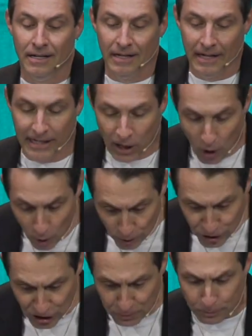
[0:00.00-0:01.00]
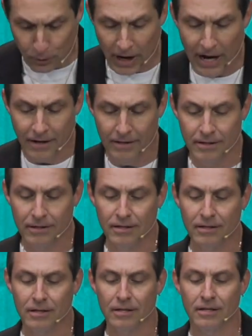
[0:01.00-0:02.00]
and he holds his breath,
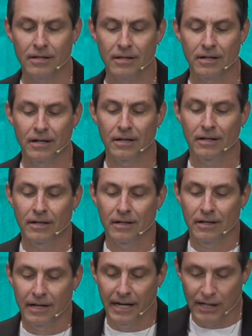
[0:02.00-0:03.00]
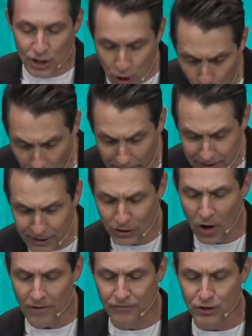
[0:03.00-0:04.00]
and he squeezes
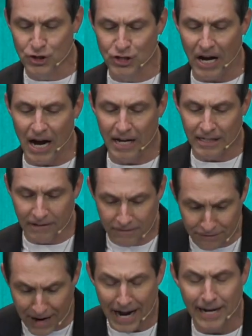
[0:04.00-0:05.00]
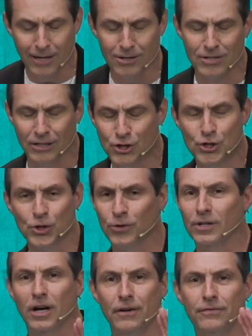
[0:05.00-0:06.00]
off the shot and fires, and sure
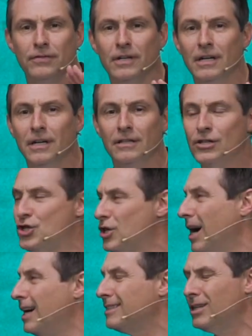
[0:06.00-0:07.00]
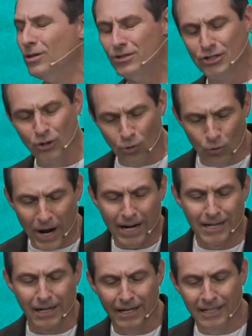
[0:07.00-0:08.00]
enough, the shot goes
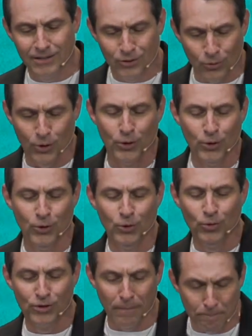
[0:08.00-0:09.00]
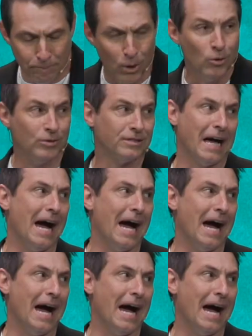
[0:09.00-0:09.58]
directly through the bullseye.